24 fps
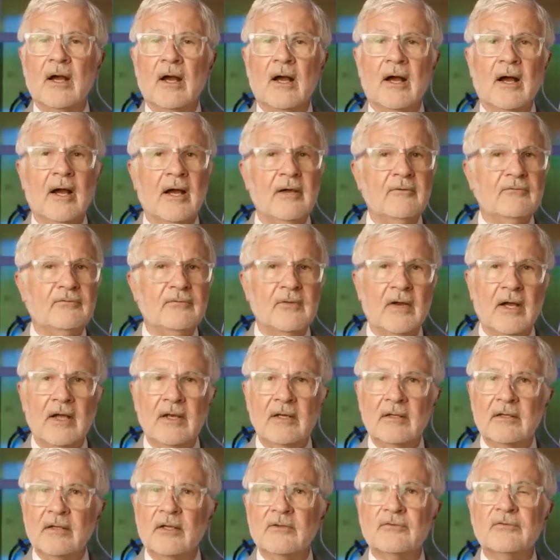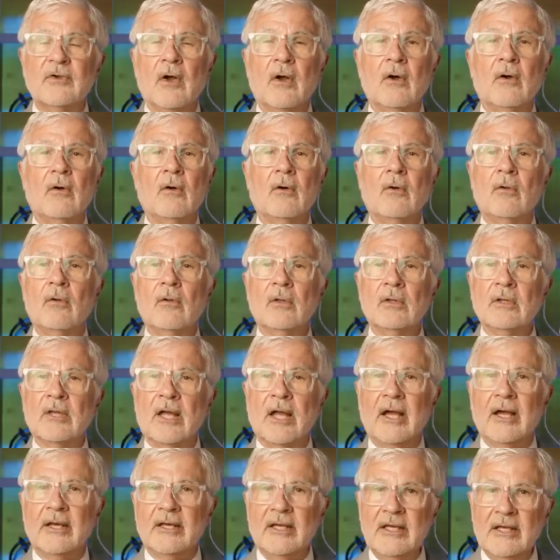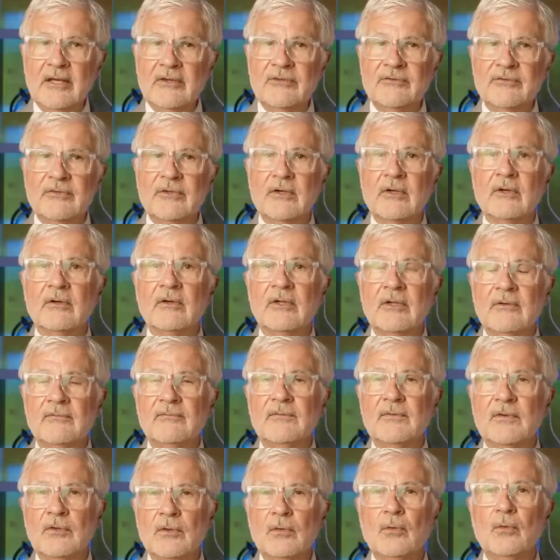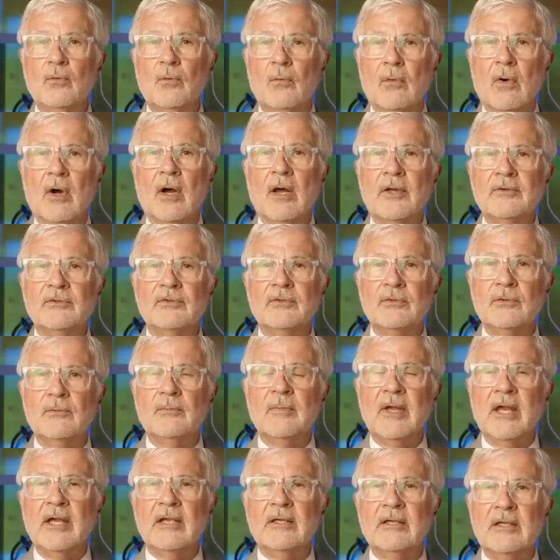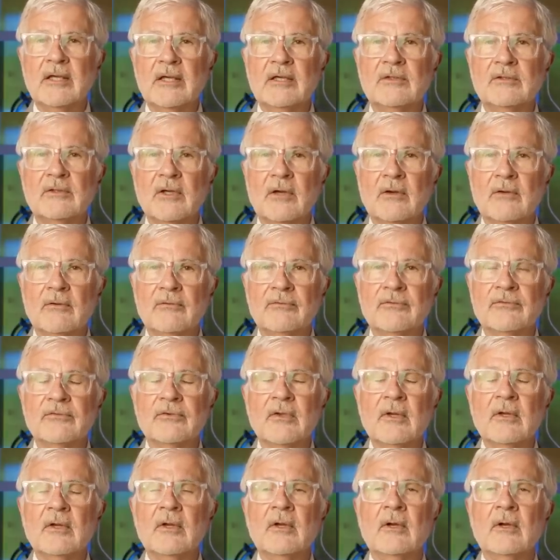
I find it's a whole lot easier if you want to make ketones.